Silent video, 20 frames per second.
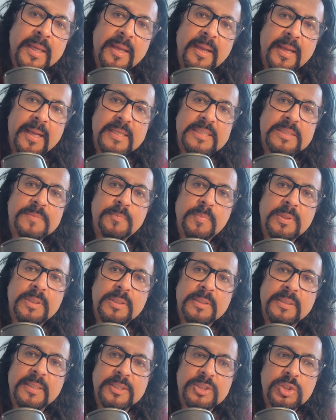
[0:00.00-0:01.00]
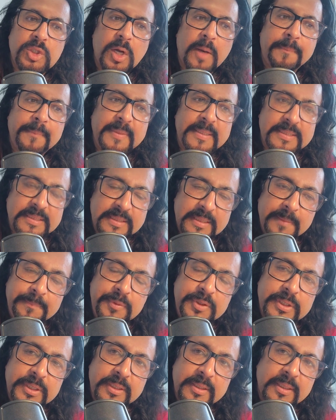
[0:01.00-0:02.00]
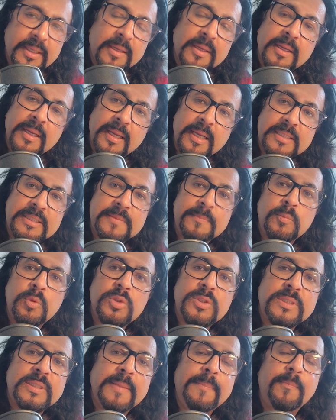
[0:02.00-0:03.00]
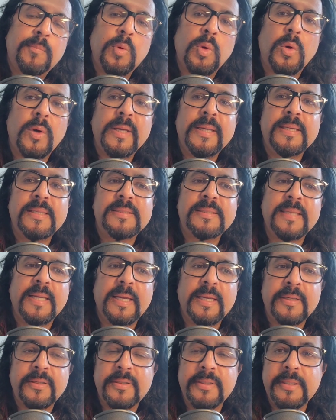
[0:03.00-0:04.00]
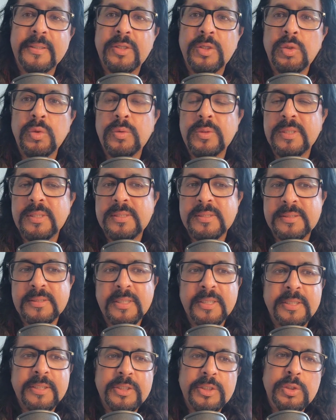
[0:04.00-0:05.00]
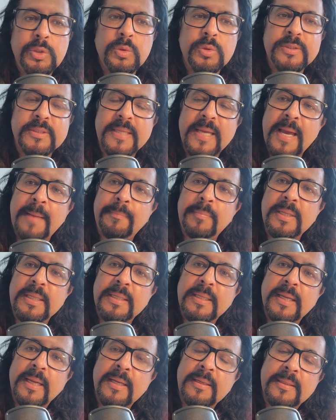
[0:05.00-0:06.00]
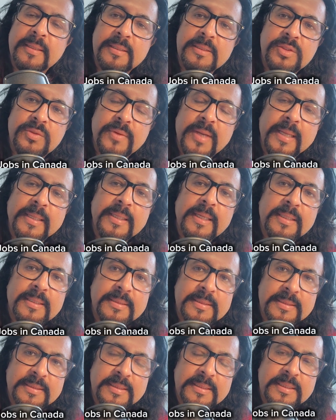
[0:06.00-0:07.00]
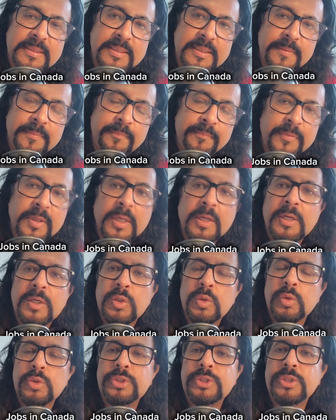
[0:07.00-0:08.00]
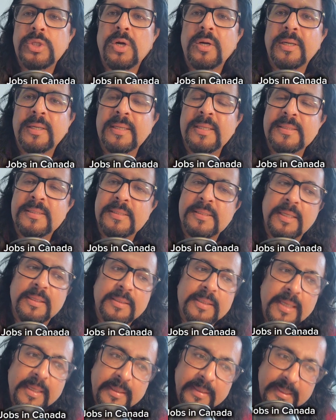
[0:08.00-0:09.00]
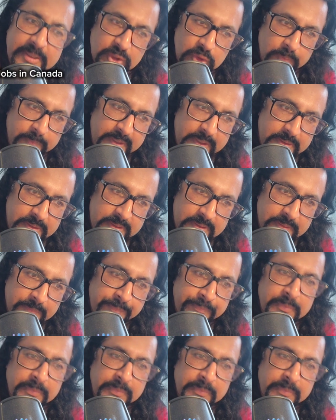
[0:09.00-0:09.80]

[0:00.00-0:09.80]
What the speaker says: as per the job description, as most employers and recruiters use applicant tracking system to shortlist the resumes.